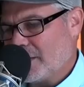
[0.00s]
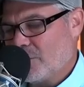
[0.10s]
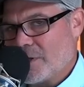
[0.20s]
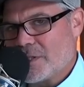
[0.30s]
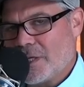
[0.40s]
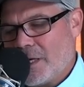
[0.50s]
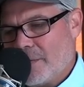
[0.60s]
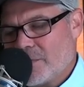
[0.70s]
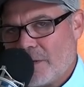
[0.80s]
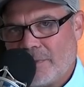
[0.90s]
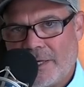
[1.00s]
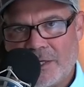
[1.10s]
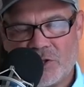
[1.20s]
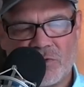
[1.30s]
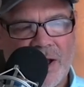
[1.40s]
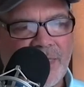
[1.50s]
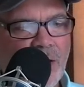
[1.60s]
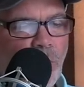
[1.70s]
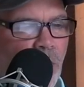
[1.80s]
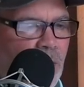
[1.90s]
and then when the sun comes up, let it dry
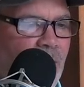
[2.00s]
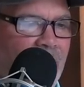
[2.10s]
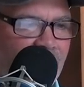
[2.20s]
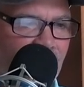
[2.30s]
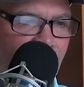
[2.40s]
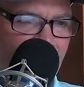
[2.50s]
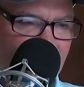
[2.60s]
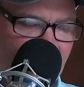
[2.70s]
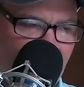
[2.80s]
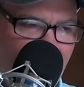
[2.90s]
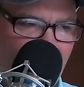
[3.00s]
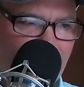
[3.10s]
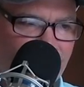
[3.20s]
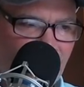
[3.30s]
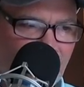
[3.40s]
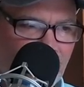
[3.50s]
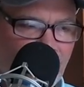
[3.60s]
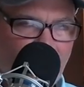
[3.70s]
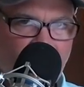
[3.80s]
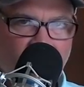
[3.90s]
that water out of there because, again, airflow.
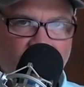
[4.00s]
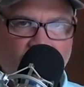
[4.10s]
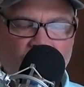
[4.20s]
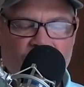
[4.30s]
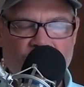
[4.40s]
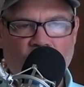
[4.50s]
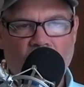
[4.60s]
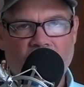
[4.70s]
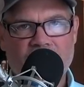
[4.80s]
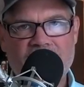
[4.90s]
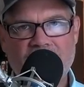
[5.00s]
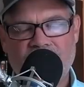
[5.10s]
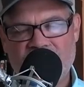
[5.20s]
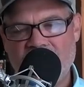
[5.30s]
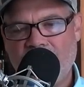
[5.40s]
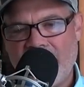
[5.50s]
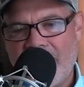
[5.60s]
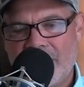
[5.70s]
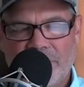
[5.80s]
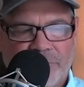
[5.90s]
And when you do water, deep
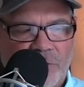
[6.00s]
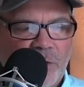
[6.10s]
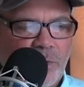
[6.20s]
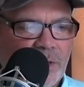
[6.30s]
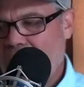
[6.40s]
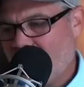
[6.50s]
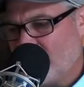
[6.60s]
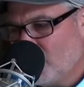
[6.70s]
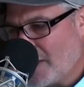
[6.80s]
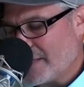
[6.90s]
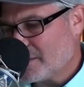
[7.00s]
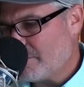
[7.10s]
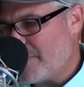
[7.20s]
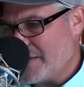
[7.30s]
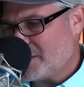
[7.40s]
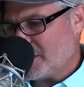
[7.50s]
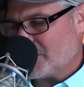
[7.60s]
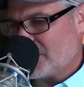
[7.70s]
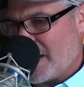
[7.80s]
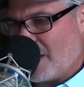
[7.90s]
and infrequent. Now that you got the
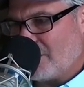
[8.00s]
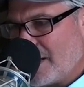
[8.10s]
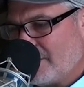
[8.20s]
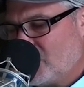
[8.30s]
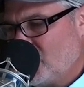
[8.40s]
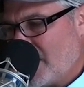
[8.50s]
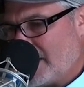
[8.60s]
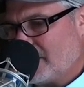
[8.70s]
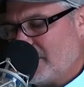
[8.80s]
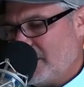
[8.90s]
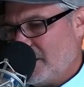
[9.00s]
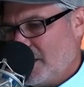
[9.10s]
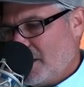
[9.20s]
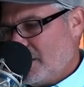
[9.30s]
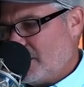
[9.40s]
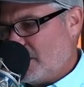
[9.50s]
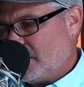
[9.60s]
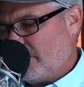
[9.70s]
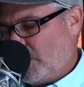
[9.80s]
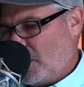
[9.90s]
basics down, now that you got the
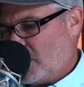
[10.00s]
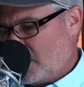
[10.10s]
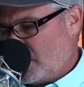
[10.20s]
part